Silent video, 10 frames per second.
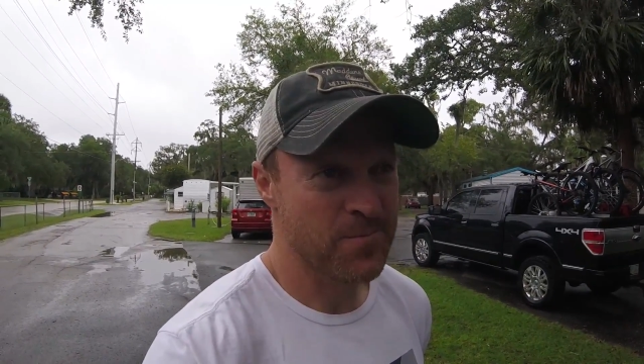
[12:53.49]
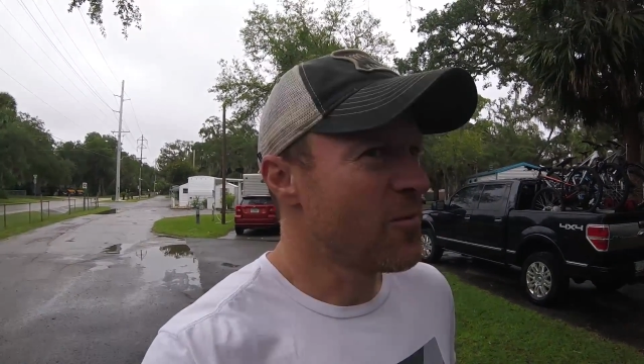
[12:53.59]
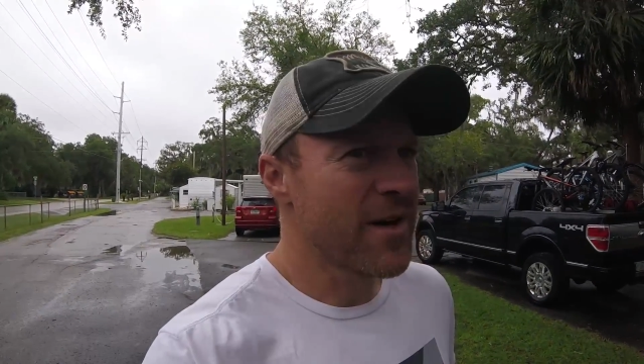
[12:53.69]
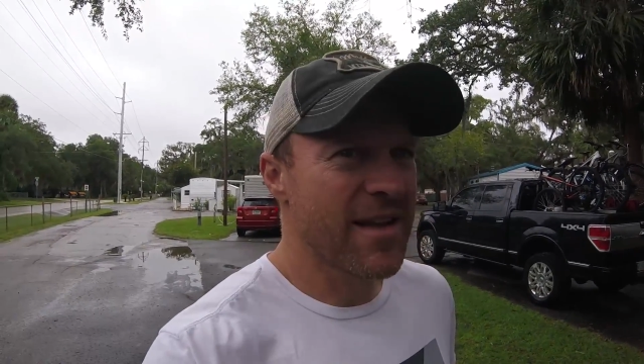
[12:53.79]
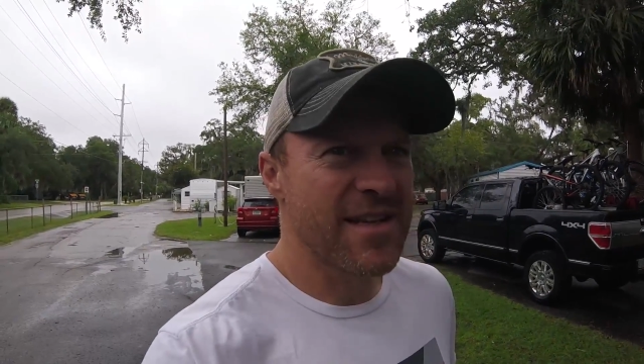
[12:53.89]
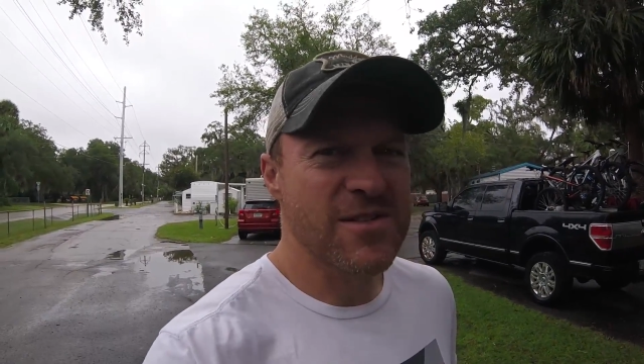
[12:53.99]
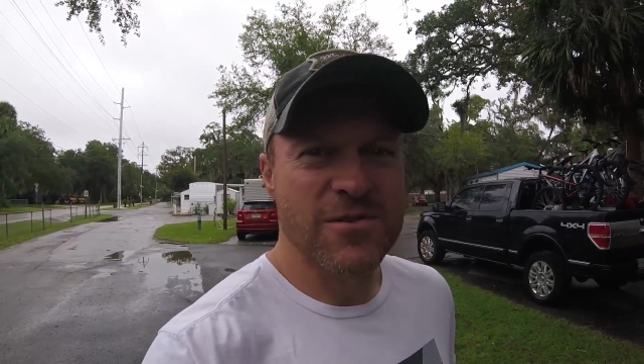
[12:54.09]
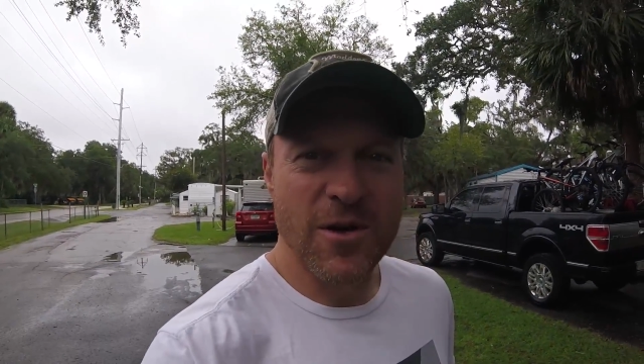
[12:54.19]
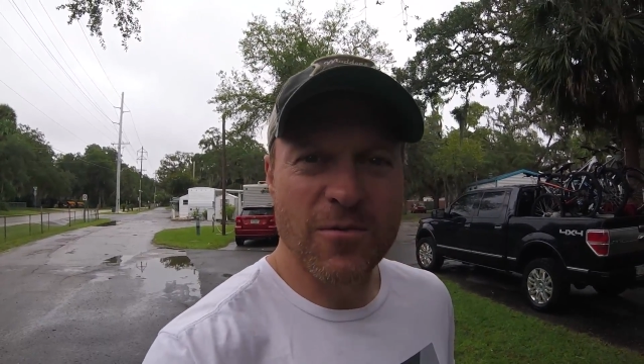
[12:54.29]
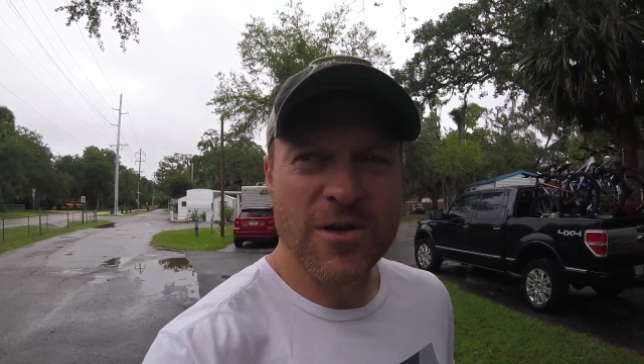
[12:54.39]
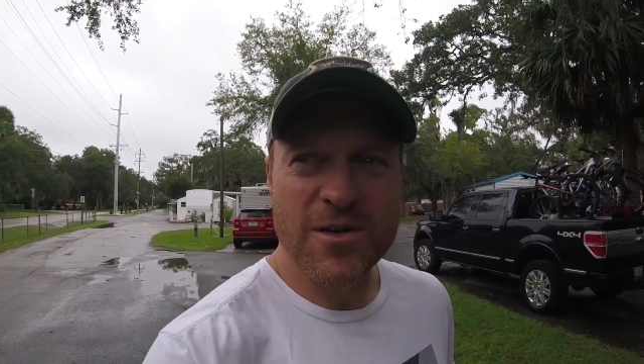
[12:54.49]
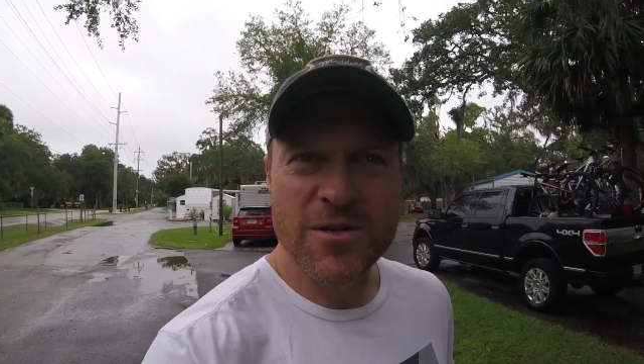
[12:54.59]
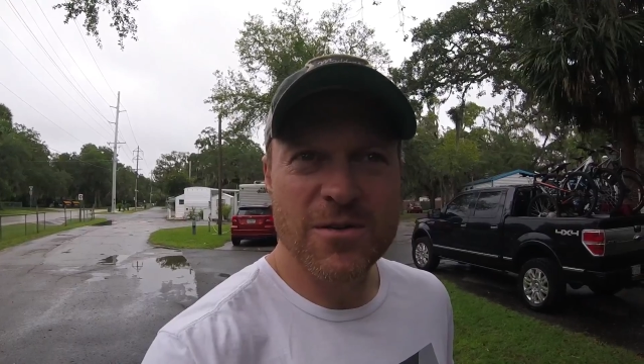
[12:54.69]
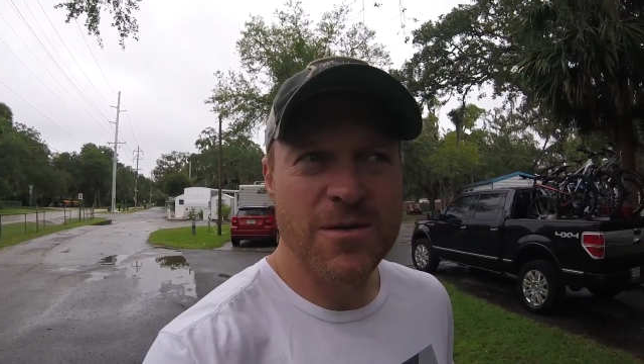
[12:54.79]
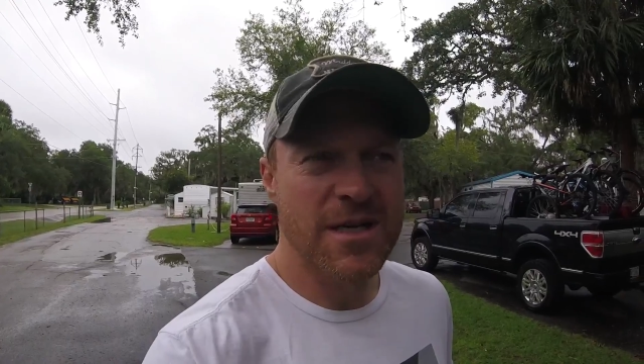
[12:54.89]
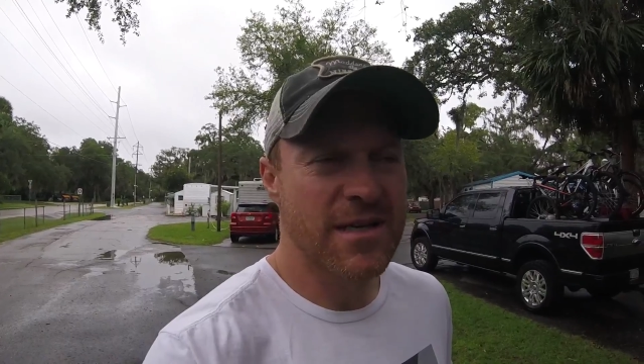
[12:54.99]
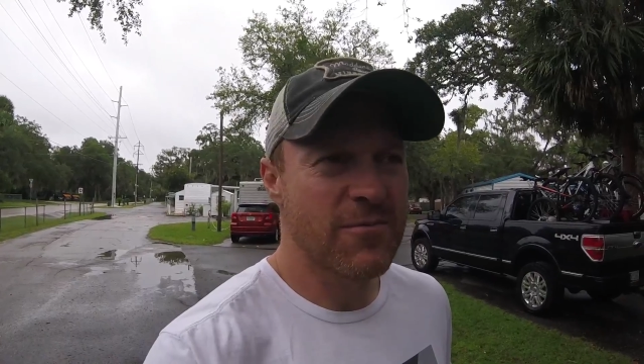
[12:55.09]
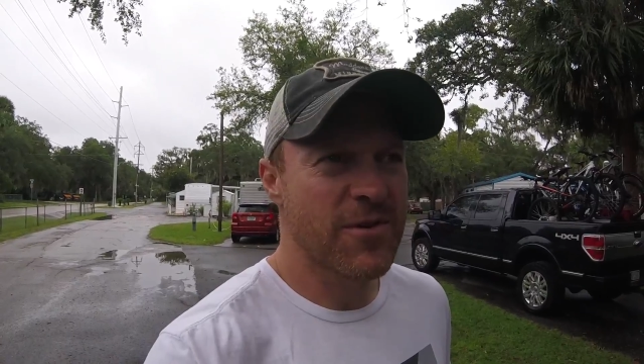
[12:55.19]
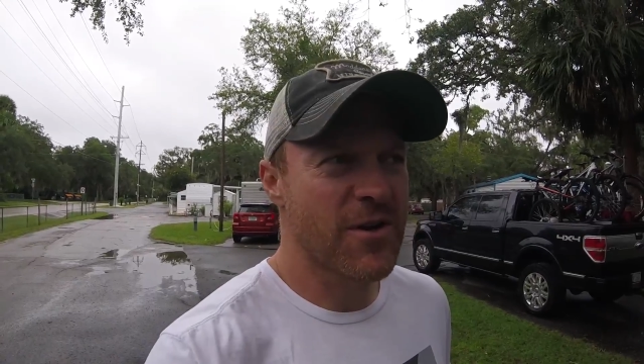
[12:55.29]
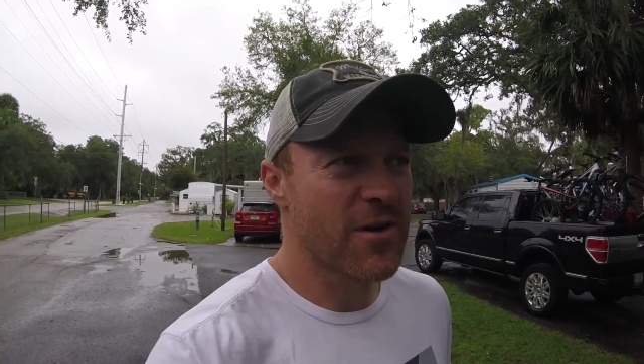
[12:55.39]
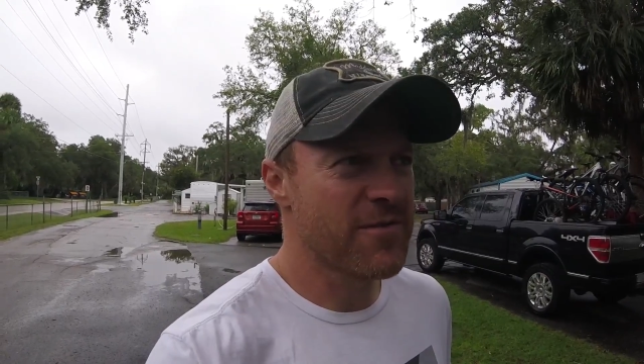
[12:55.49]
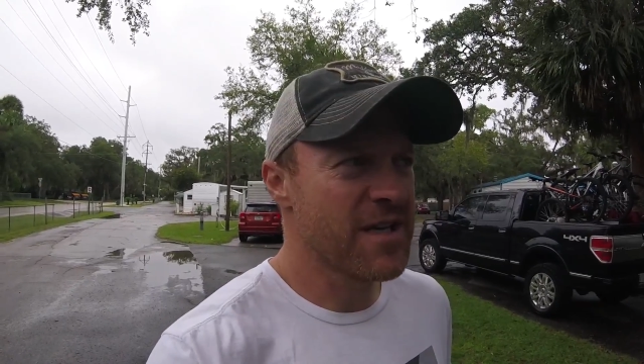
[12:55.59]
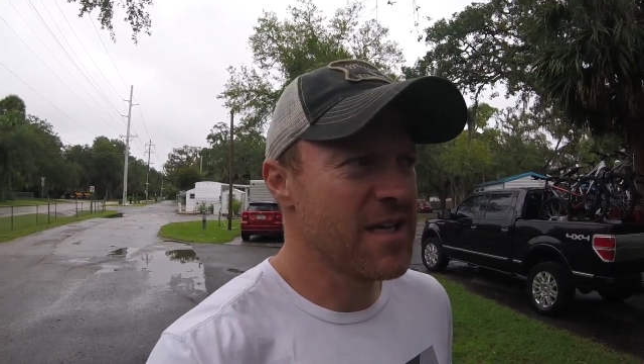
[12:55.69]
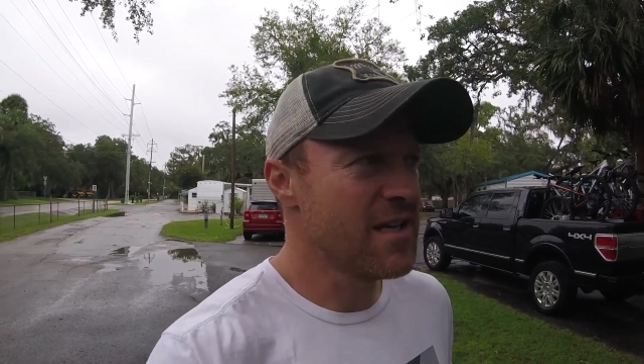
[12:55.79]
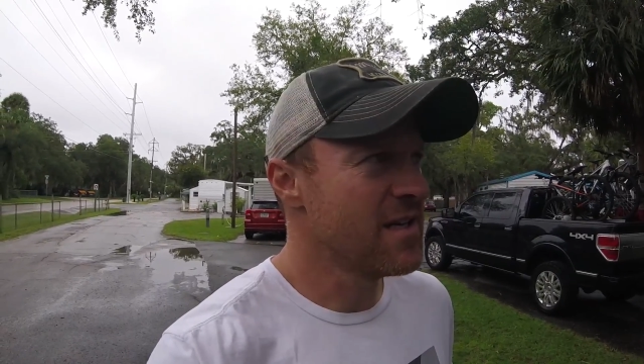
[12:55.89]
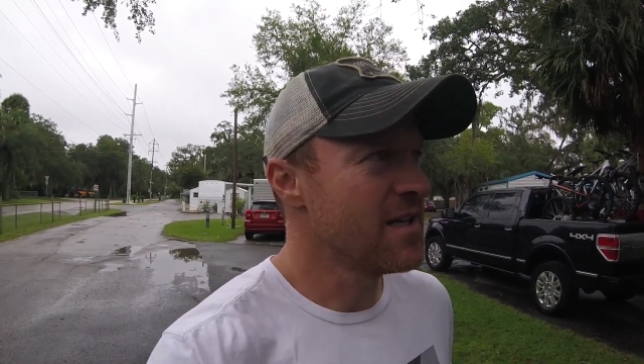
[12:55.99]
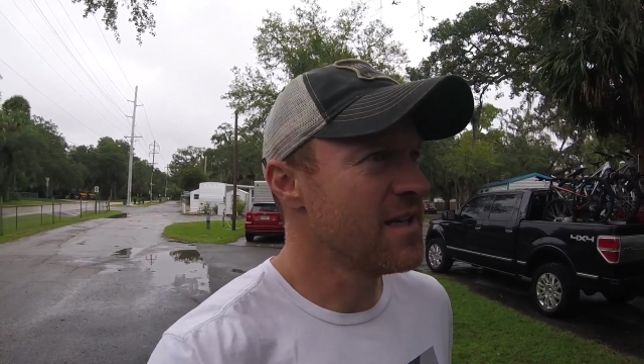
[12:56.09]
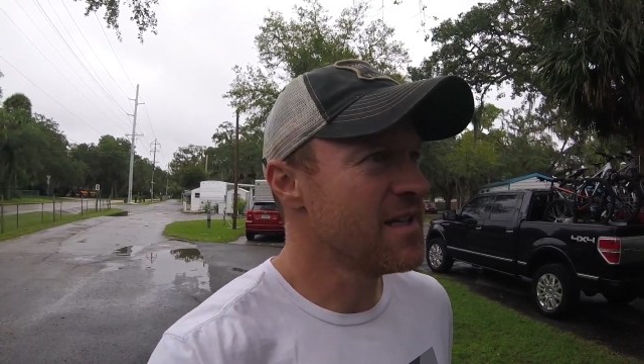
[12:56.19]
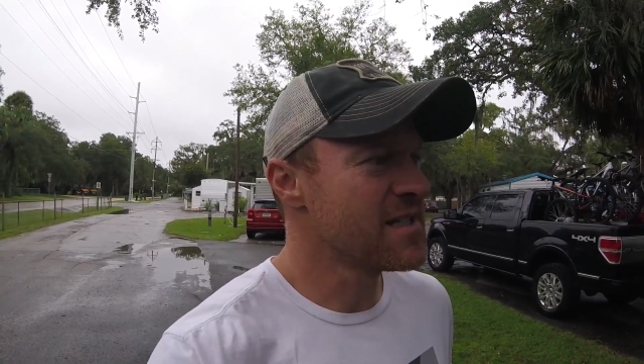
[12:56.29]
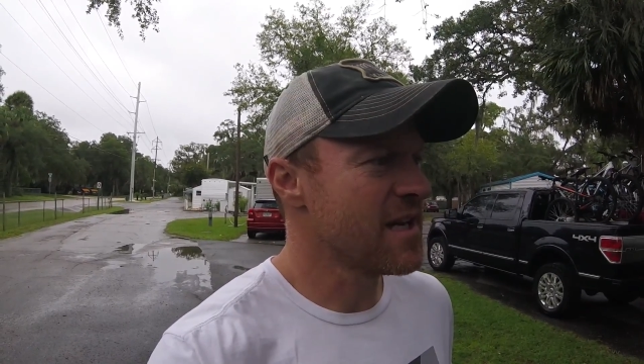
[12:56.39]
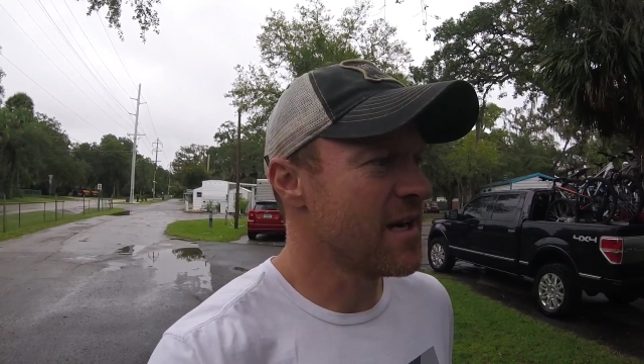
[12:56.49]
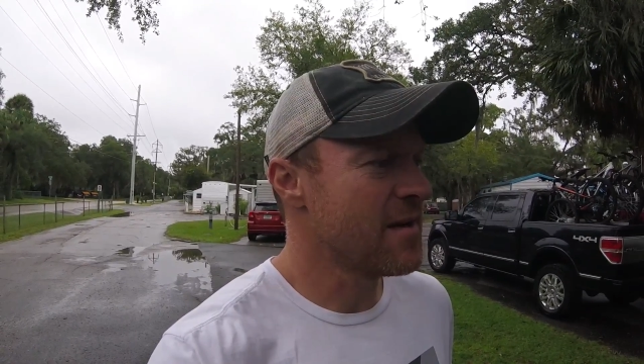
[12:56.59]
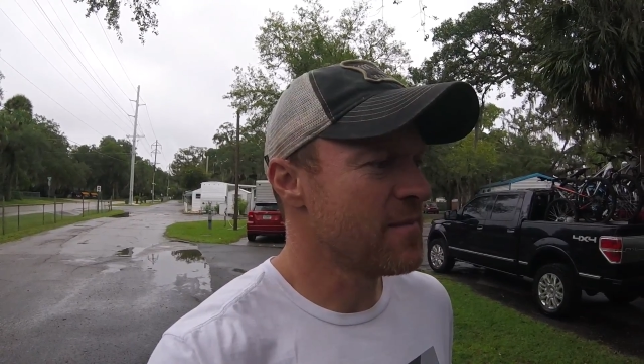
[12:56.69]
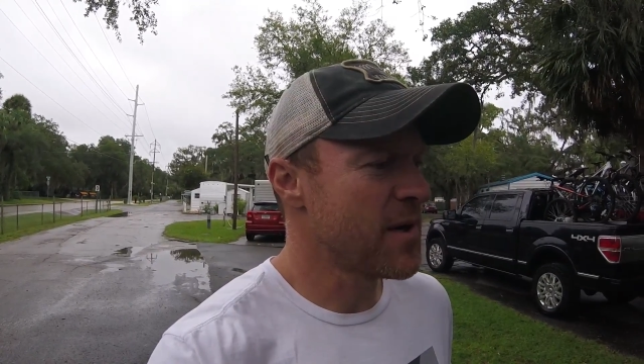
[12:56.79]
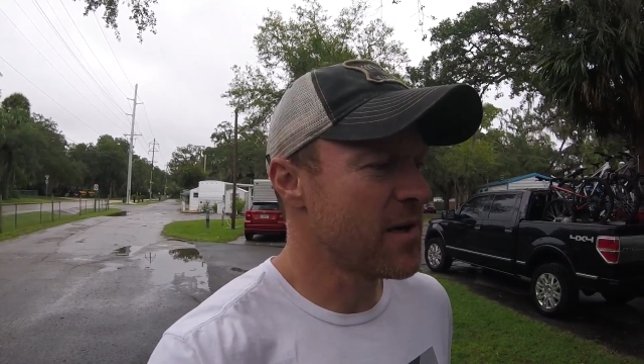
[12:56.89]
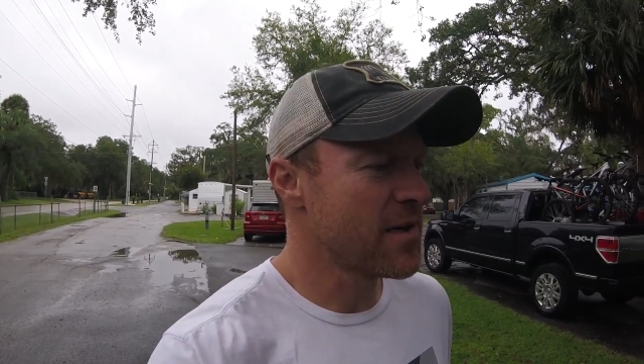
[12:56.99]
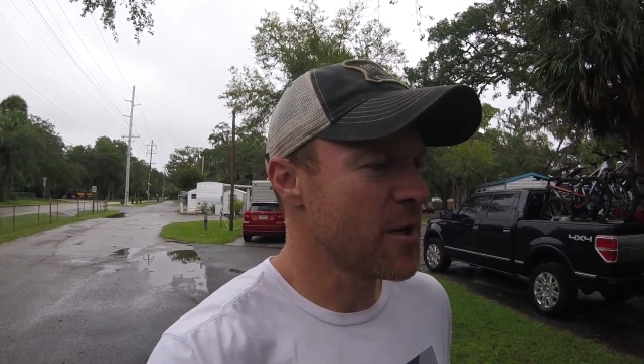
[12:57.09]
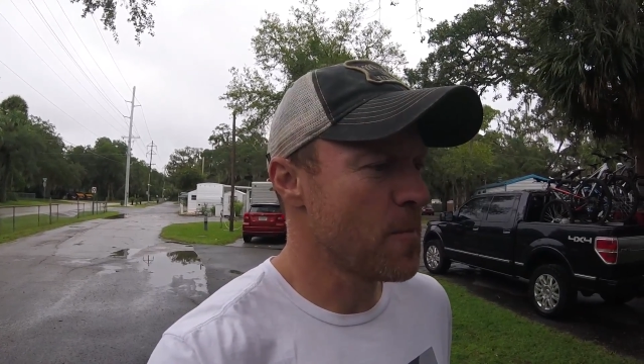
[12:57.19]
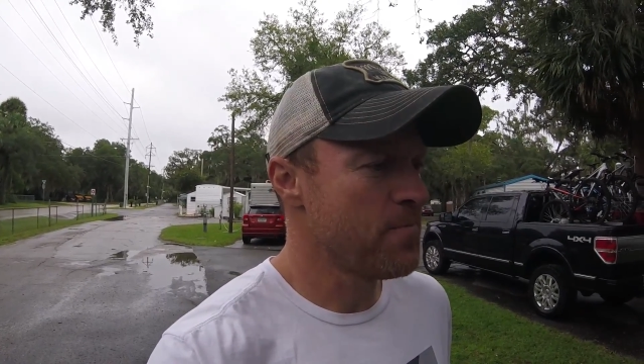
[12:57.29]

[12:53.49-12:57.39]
One of the things you don't want to do with an R V is uh, park